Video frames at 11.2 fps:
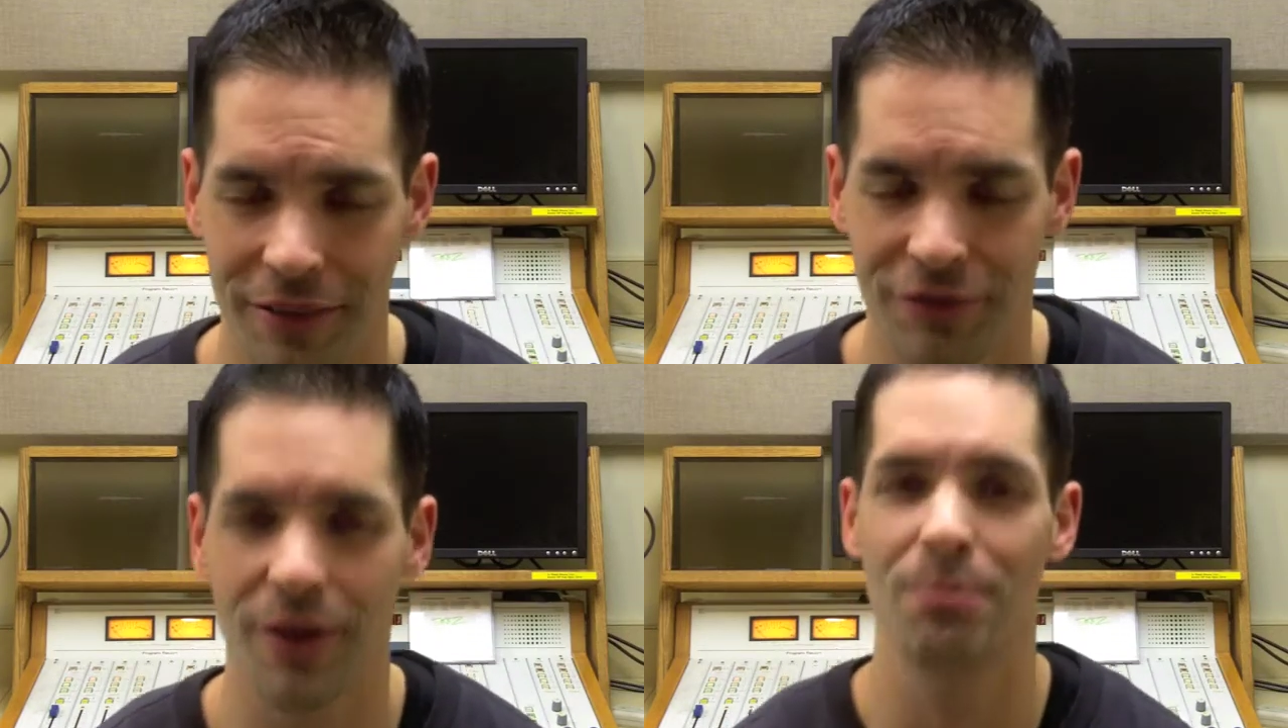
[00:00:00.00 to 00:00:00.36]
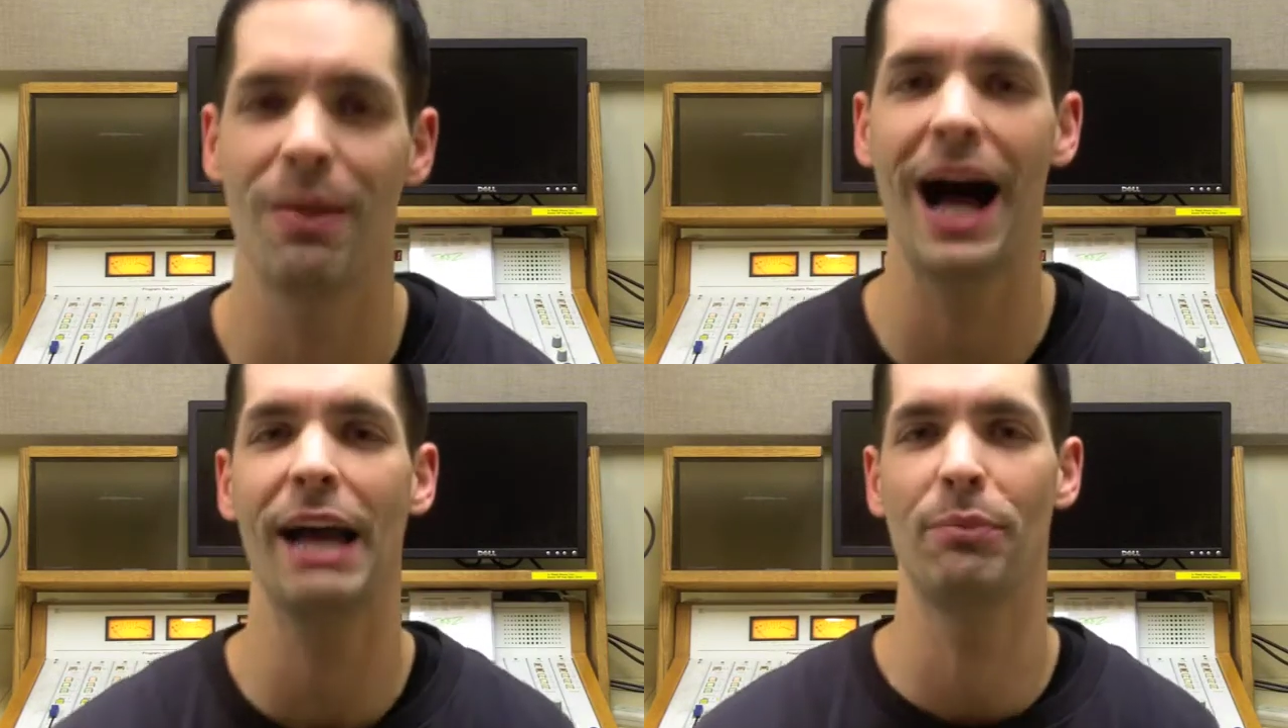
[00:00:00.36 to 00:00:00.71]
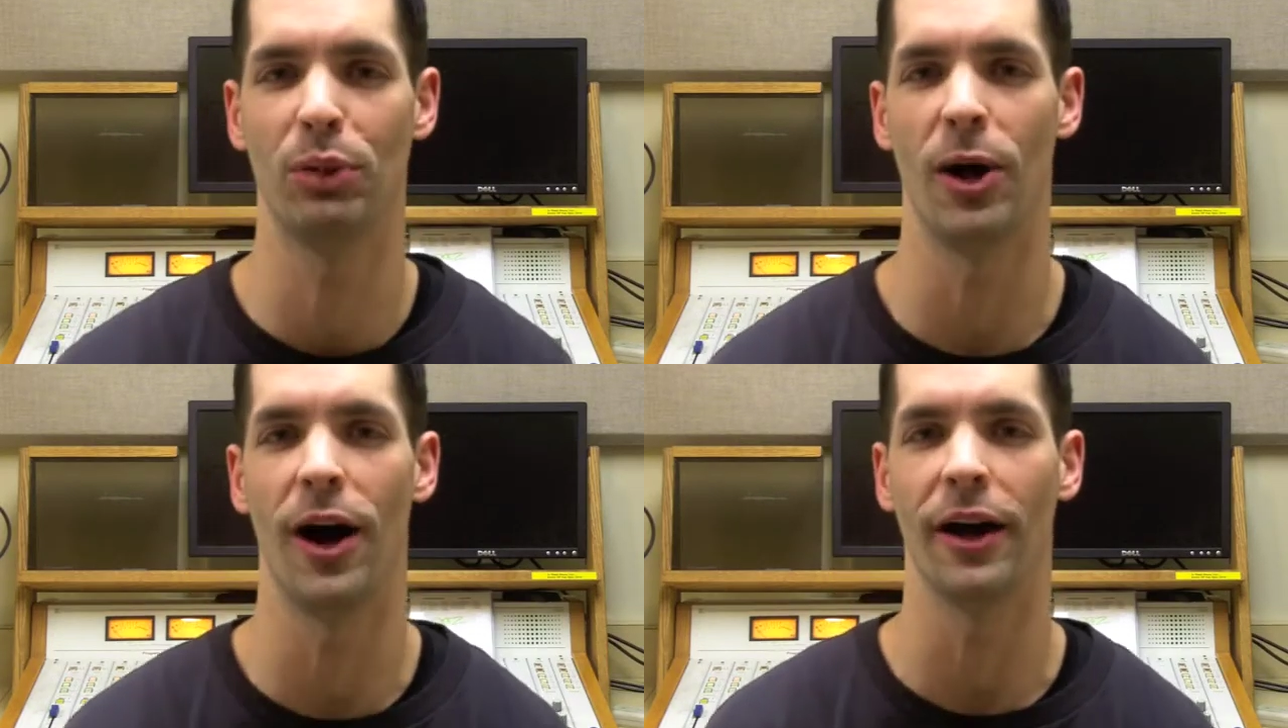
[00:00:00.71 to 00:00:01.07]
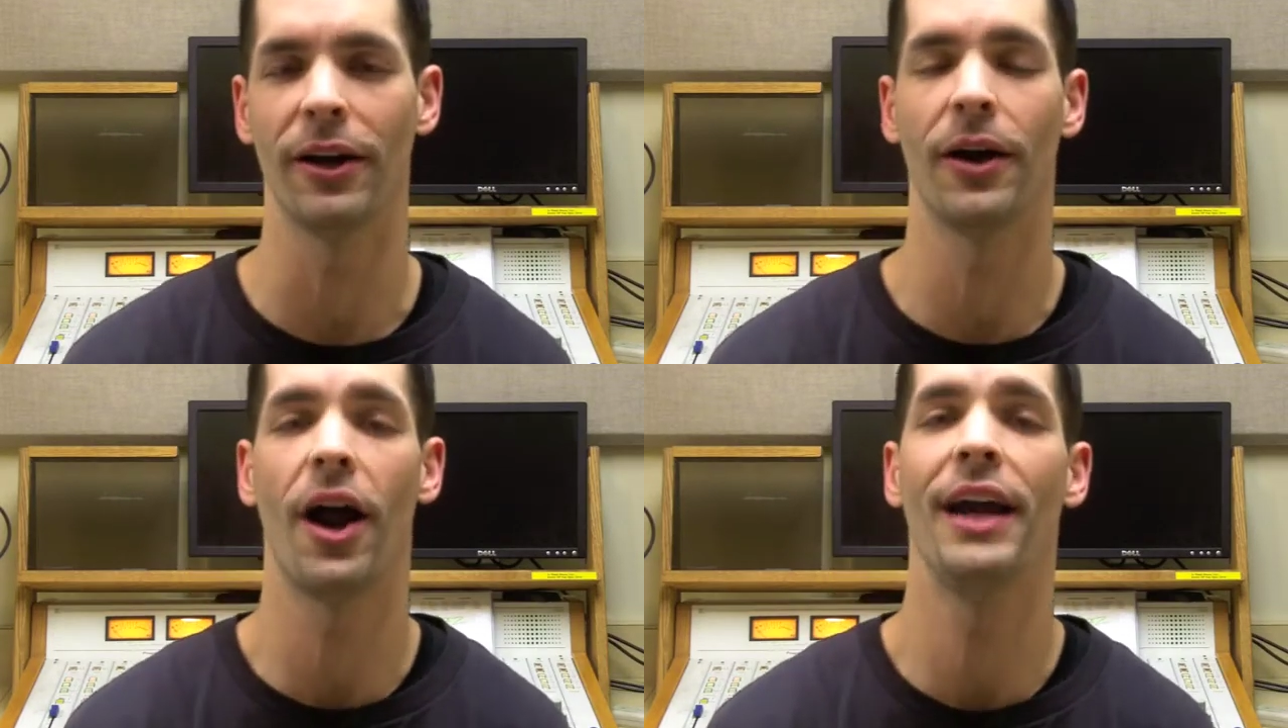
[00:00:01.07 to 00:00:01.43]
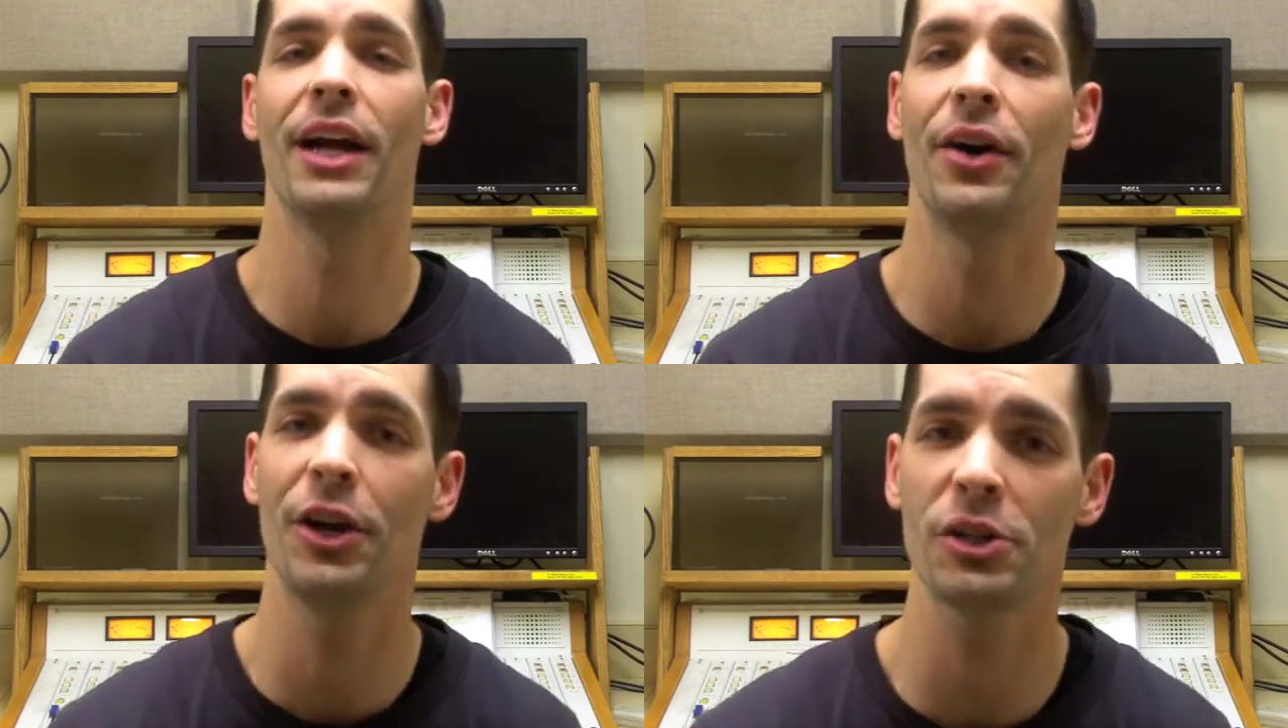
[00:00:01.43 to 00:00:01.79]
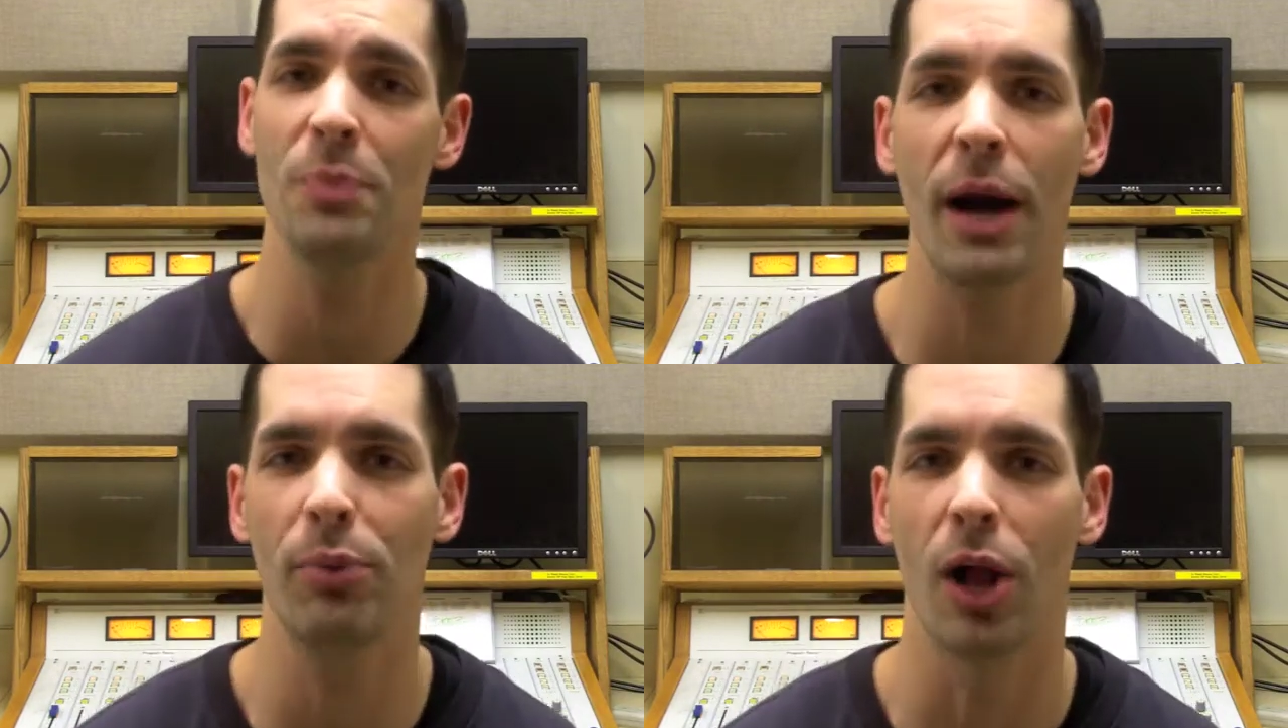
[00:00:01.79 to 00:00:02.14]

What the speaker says: from my blog. All right, now here's my